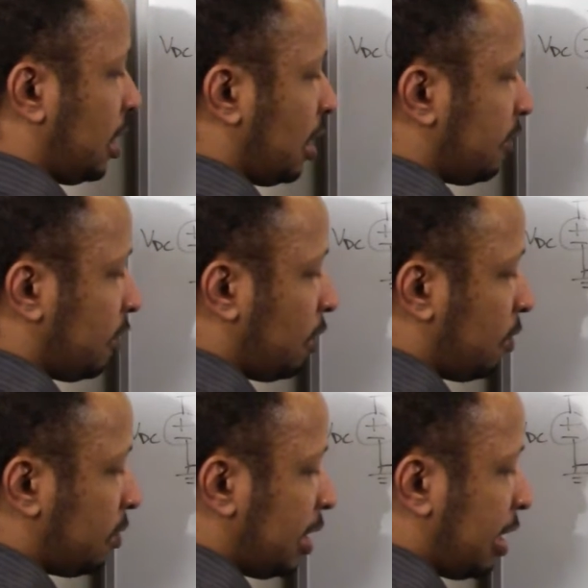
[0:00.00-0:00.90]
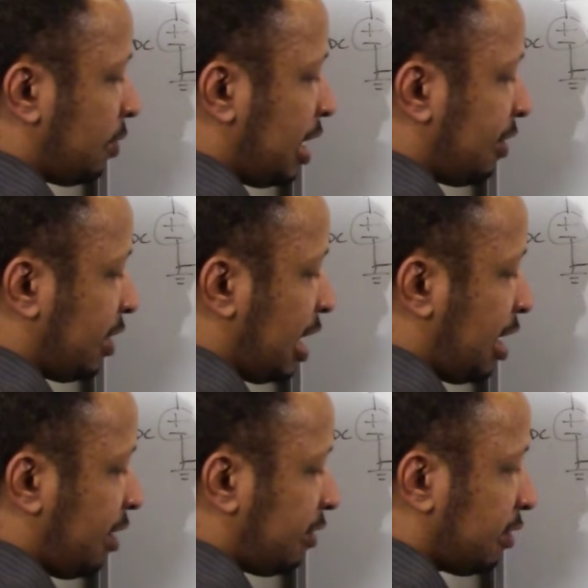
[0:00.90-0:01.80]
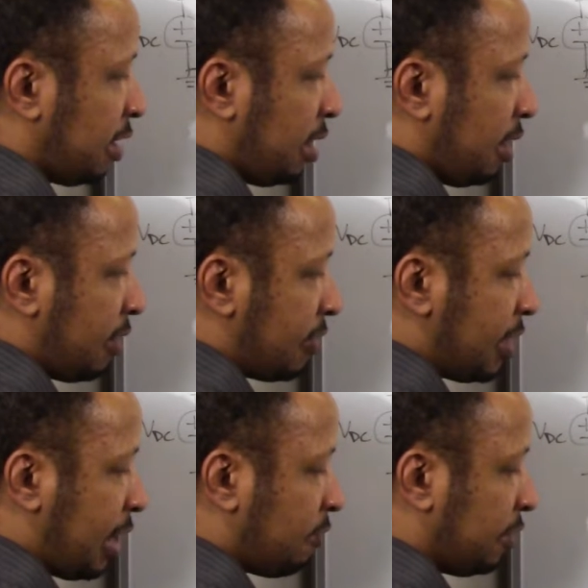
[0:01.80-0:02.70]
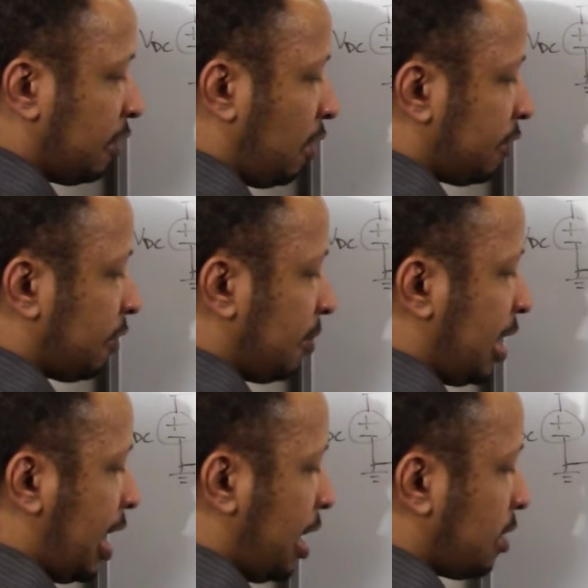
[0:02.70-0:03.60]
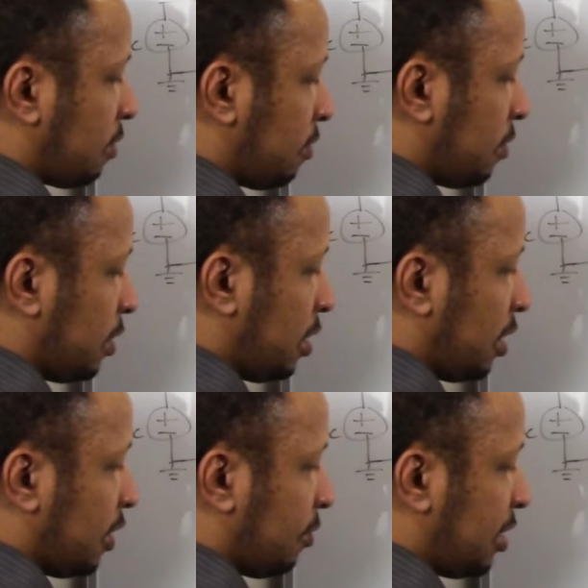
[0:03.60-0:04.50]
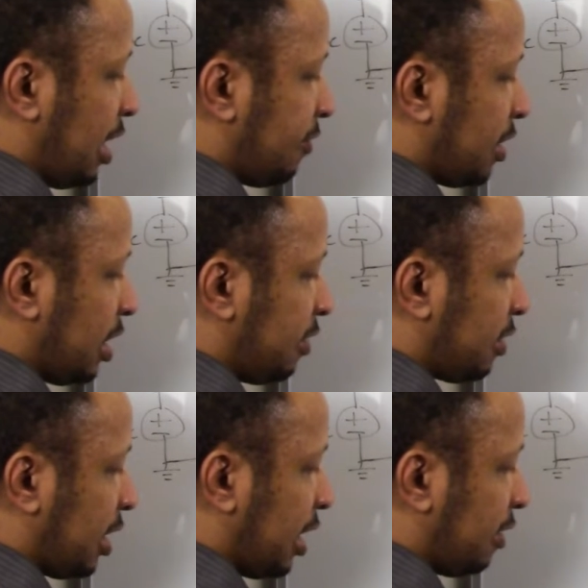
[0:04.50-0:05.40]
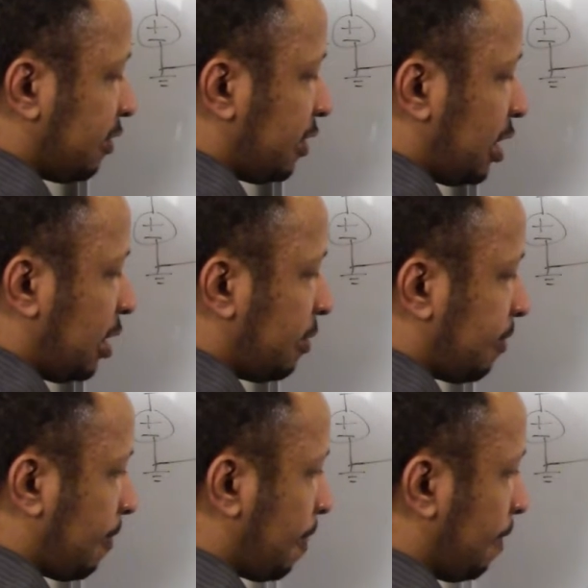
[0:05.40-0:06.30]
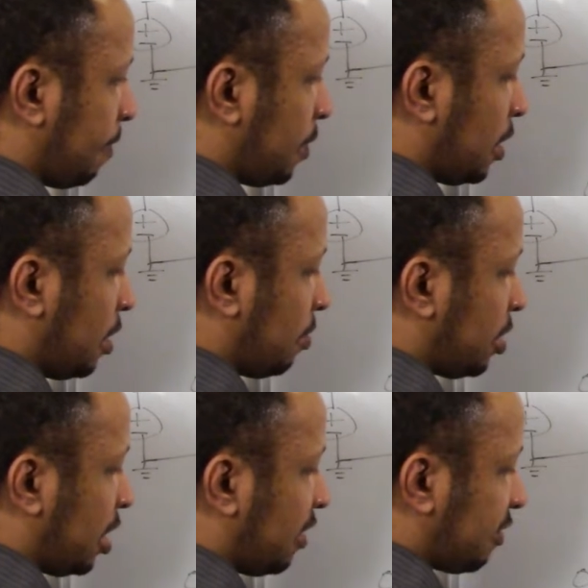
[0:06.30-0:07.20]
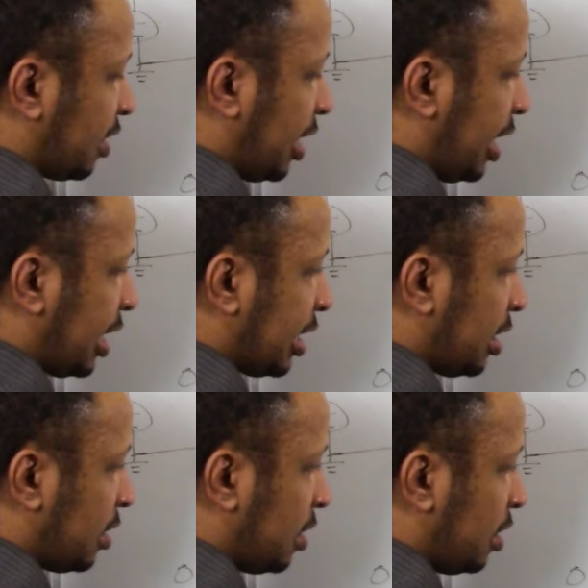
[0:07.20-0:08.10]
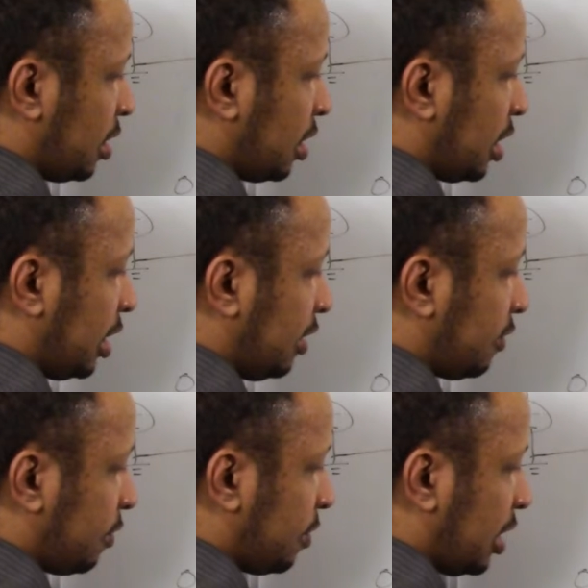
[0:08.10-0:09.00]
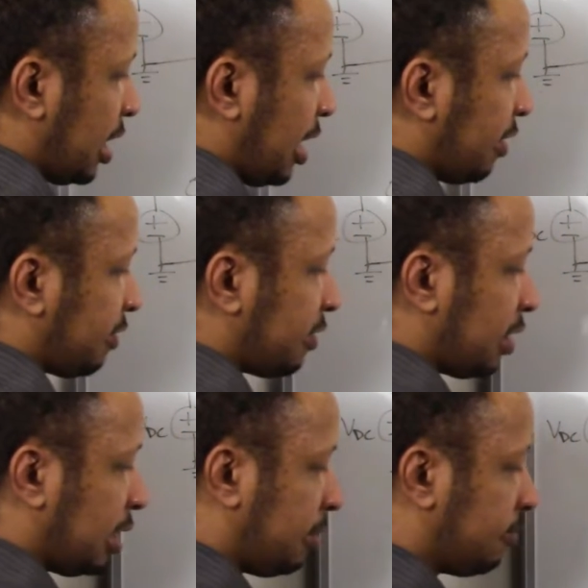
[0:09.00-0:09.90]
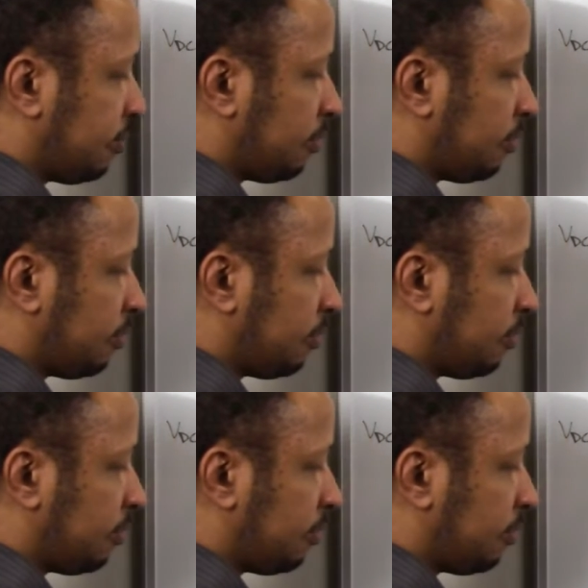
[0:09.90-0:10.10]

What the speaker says: And so now we have a s that results from that, and we have e to the st plus a e to the st.